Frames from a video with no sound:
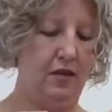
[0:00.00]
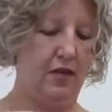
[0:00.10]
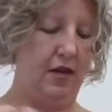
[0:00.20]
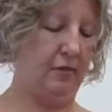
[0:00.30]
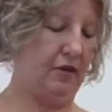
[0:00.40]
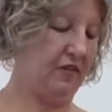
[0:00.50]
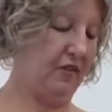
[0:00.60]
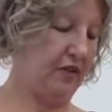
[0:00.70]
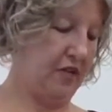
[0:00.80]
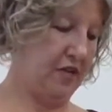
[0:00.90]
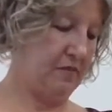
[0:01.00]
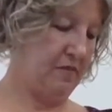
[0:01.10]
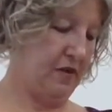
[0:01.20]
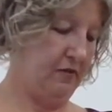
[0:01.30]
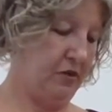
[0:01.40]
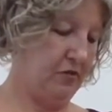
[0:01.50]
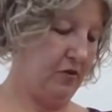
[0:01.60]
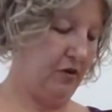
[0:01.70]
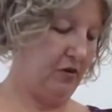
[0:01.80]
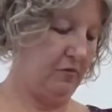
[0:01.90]
And I'm gonna seal it up because we don't
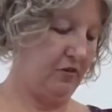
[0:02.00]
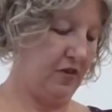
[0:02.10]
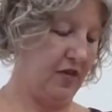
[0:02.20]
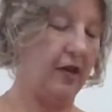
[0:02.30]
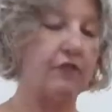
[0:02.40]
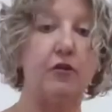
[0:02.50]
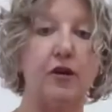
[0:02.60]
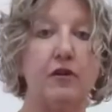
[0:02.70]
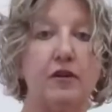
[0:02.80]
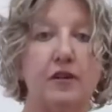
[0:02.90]
want crumbs flying everywhere.